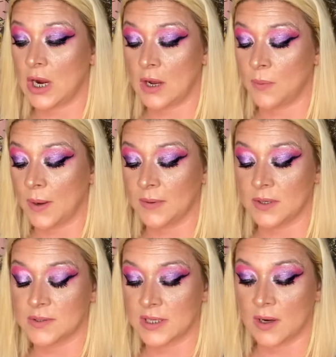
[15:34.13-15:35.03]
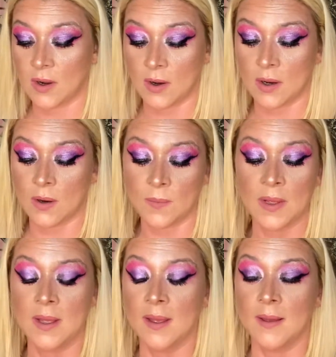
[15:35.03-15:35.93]
I'll probably use it all.
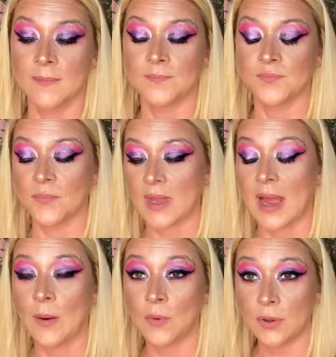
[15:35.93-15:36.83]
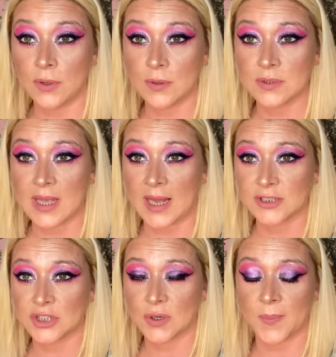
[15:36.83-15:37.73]
I will use the
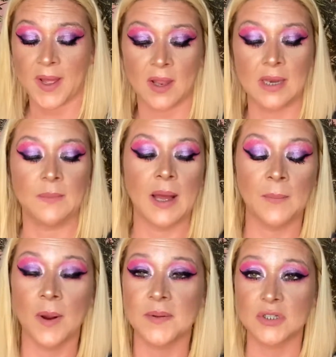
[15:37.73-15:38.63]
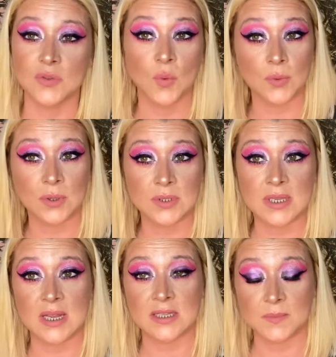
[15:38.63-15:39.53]
eyeshadow palette. I probably just won't use it
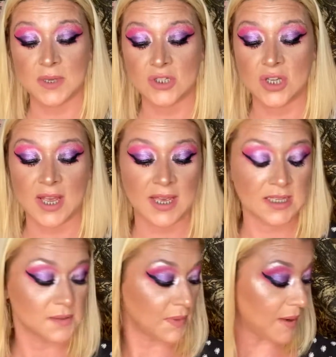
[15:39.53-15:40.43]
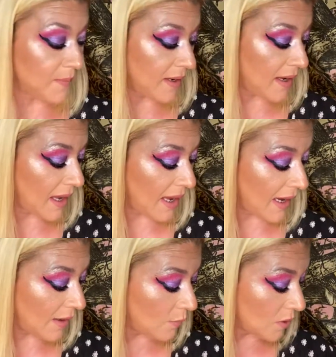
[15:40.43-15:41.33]
as much as maybe
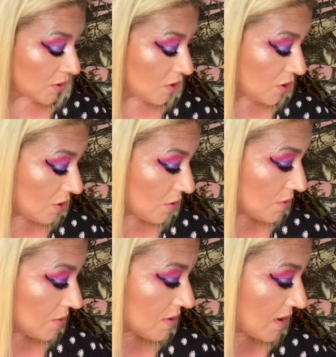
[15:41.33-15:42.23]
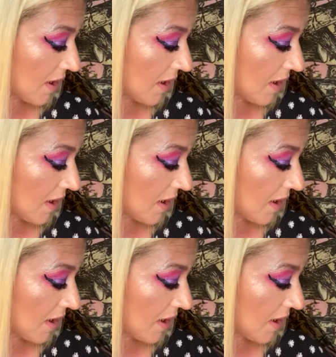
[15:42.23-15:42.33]
I would use,